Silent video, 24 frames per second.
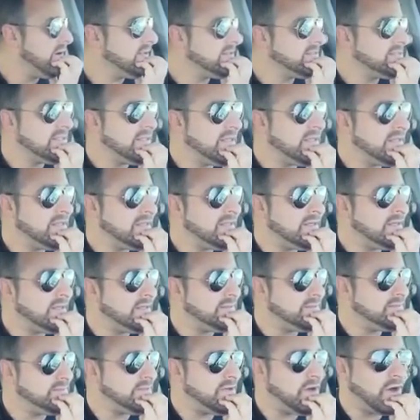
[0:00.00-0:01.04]
So maybe you don't
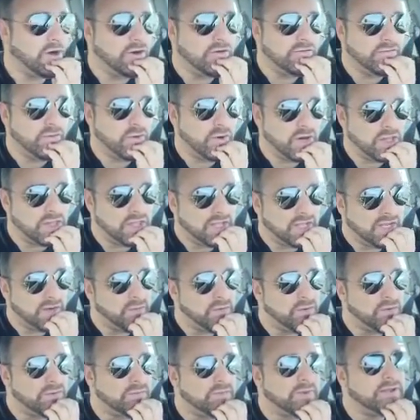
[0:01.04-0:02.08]
want to call yourself a
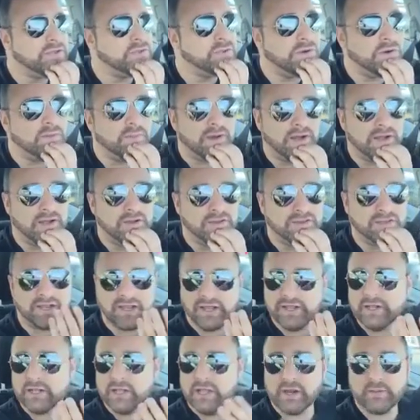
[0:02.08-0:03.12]
pathological liar because some might take it
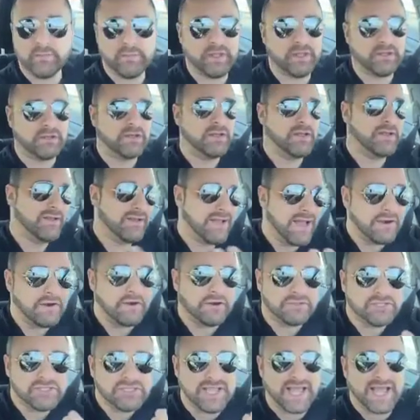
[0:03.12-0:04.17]
seriously, but that was funny. That made me
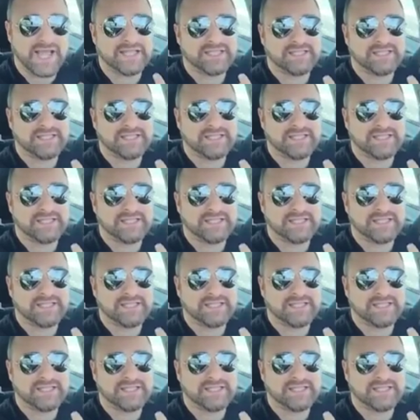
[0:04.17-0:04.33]
laugh.